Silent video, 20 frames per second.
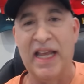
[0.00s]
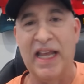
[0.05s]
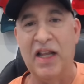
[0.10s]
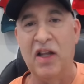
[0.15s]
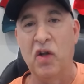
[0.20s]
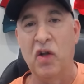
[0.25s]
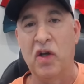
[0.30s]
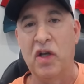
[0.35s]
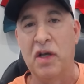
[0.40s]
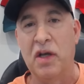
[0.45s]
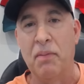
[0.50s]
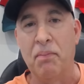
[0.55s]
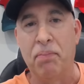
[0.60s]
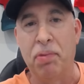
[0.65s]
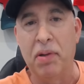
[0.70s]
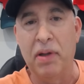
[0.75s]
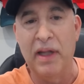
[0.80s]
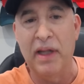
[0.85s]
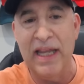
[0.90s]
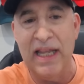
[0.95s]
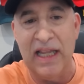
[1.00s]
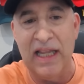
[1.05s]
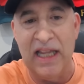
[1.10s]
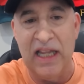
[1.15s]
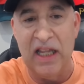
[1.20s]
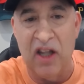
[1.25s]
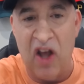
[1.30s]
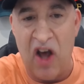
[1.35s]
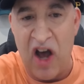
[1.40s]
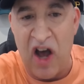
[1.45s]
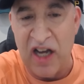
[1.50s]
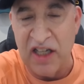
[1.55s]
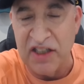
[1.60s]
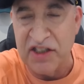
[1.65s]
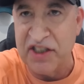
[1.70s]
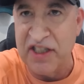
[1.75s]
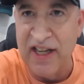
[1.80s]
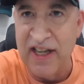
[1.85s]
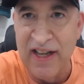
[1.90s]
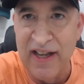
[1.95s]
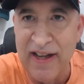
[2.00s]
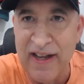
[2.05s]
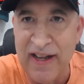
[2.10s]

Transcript: They look completely lost.